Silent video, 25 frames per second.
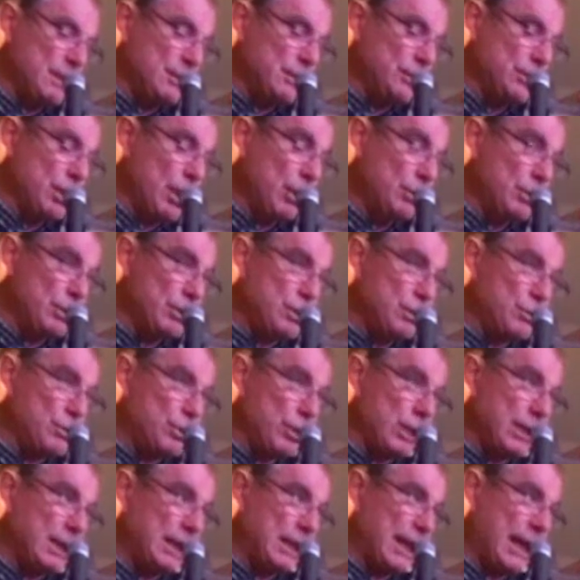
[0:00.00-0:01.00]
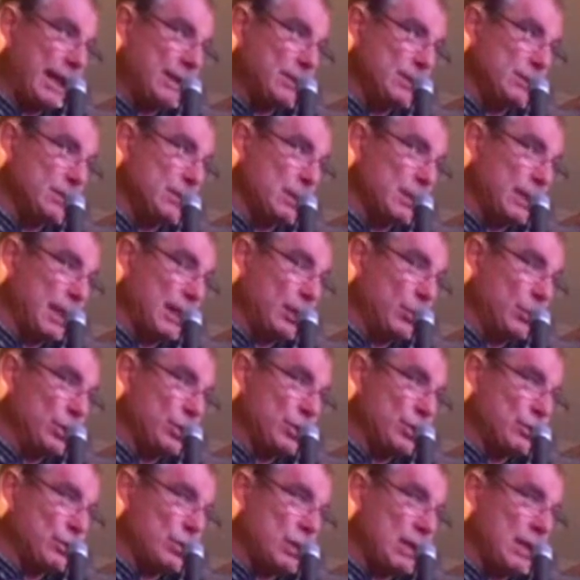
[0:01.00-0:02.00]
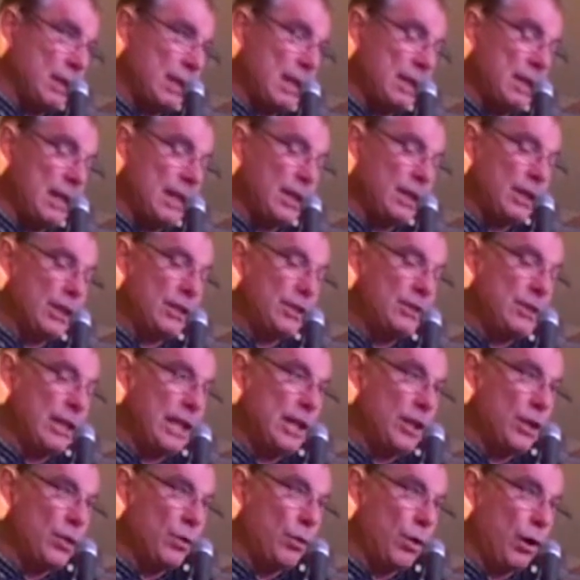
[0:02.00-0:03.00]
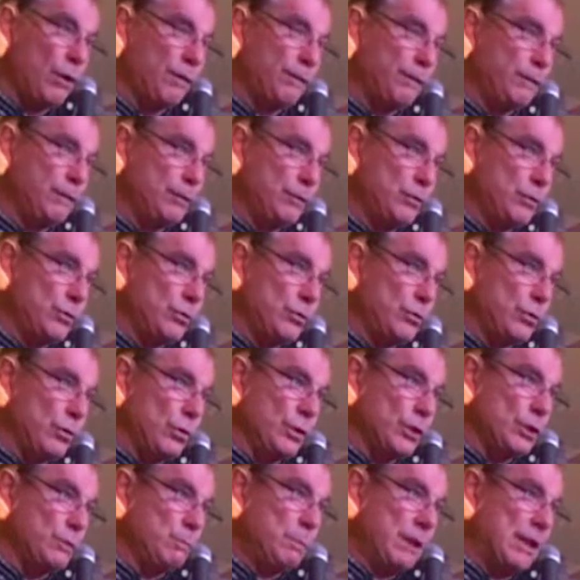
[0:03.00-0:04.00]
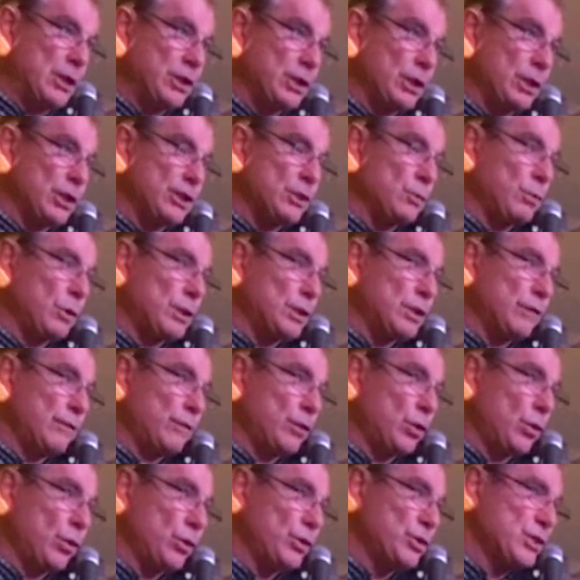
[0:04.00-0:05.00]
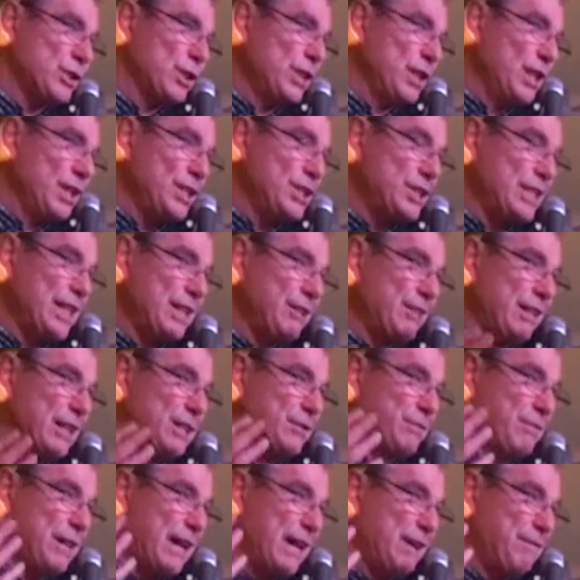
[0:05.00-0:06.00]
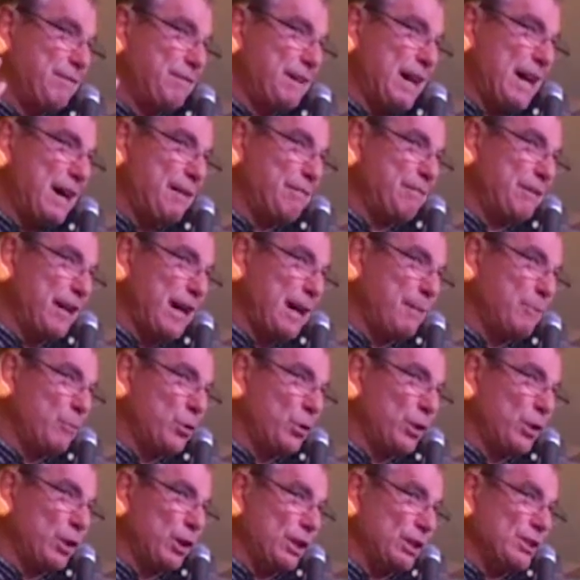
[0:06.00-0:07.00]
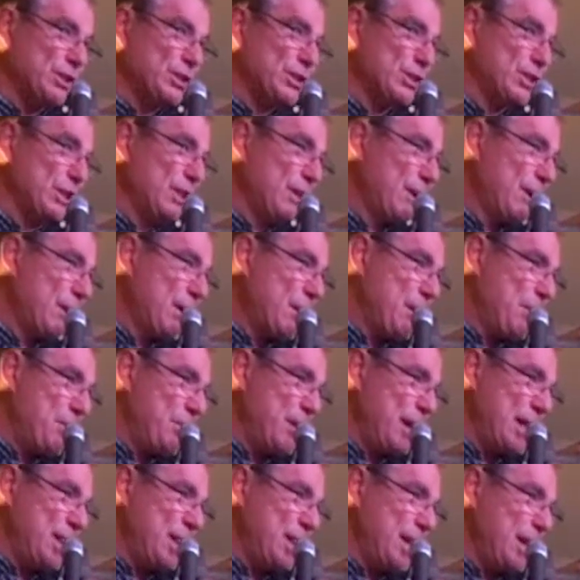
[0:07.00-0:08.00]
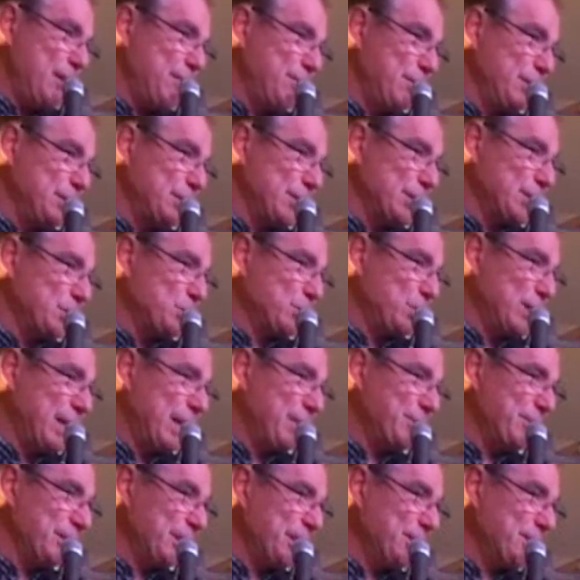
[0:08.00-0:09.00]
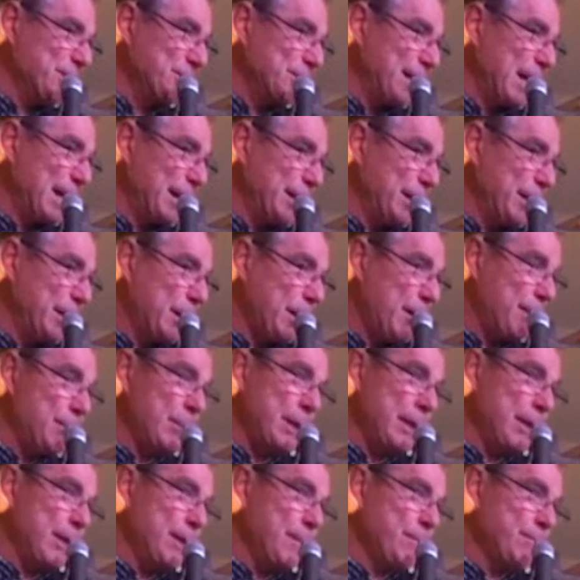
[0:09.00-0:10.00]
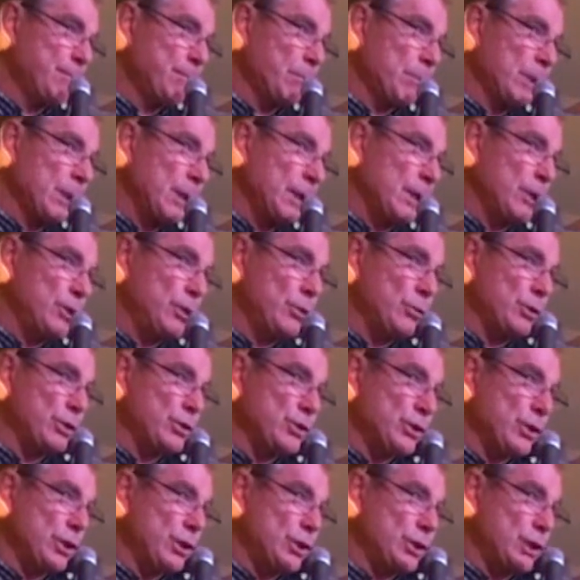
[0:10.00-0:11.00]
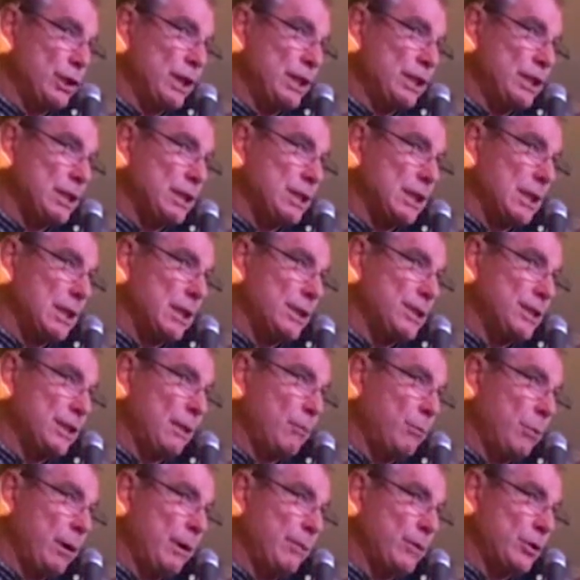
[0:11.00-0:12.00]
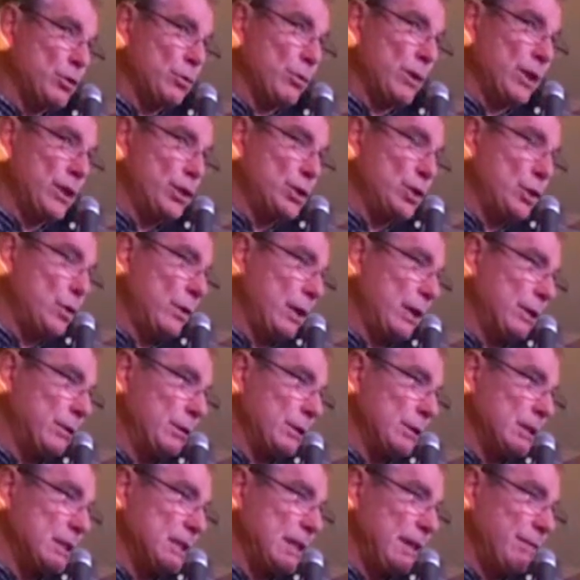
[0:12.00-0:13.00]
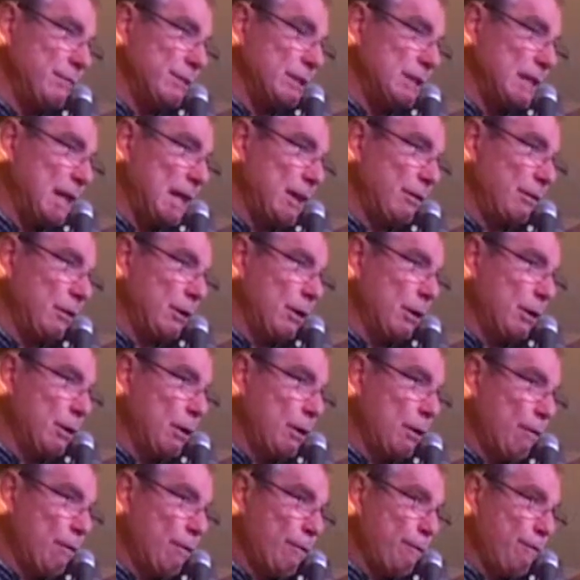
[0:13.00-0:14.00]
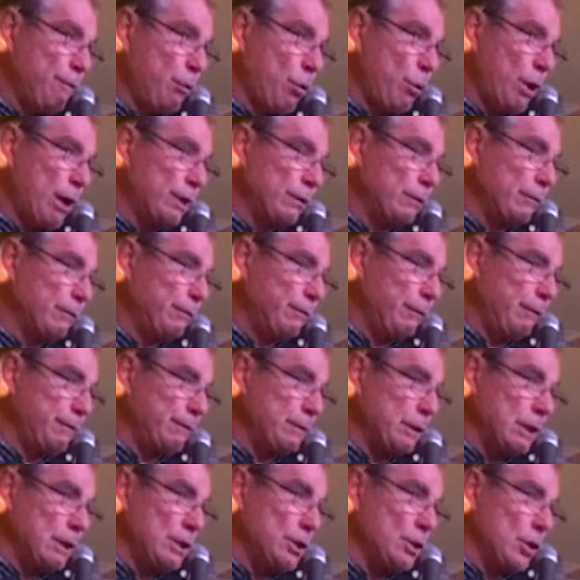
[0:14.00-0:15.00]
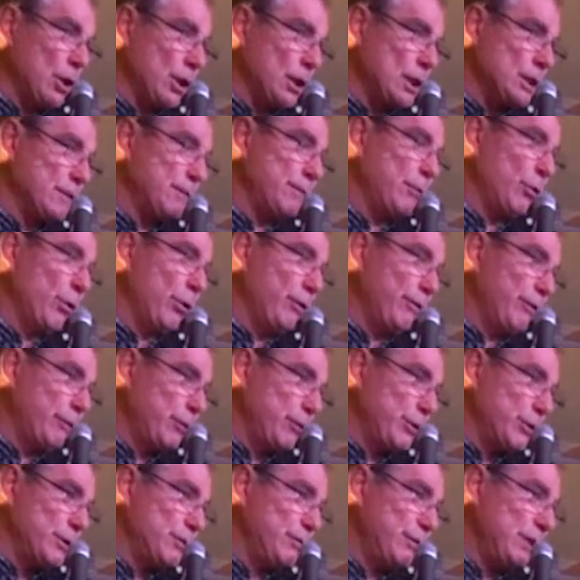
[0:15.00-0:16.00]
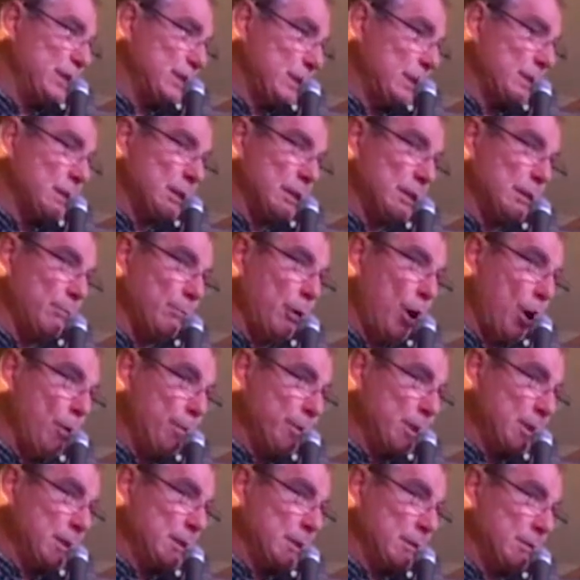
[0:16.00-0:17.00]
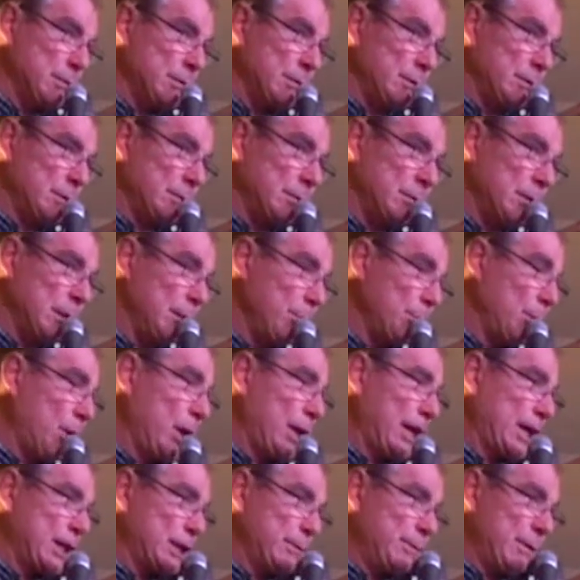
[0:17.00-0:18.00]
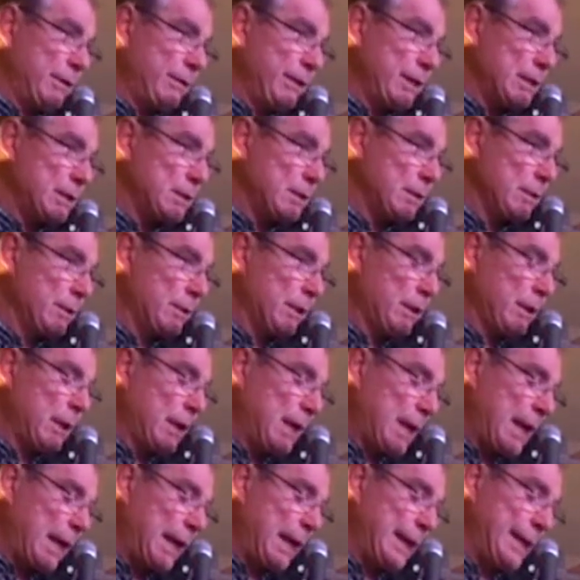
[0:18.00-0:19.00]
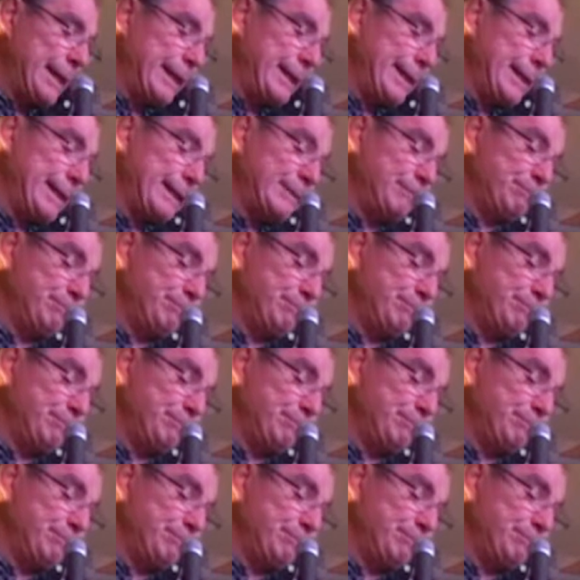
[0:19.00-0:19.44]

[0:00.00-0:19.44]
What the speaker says: don't treat cases that they could treat, and they send you off to the specialist, which of course generates far, far, far more costs than their visits would ever have done. I mean, a neurosurgeon is somewhere between $270 and $415 for the first visit at the moment, in my experience. And